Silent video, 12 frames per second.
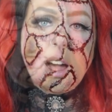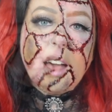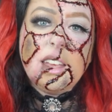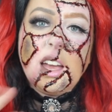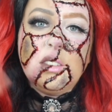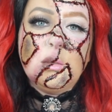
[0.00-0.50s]

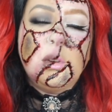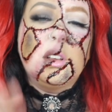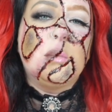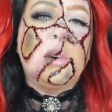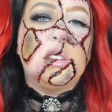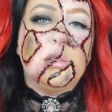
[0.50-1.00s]
Hi guys and
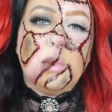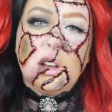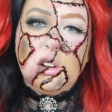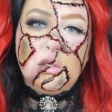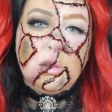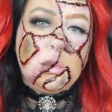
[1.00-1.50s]
welcome back to my
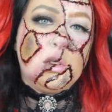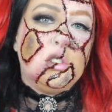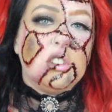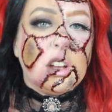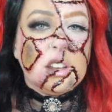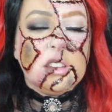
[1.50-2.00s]
Cover Beauty
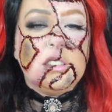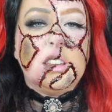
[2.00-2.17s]
channel.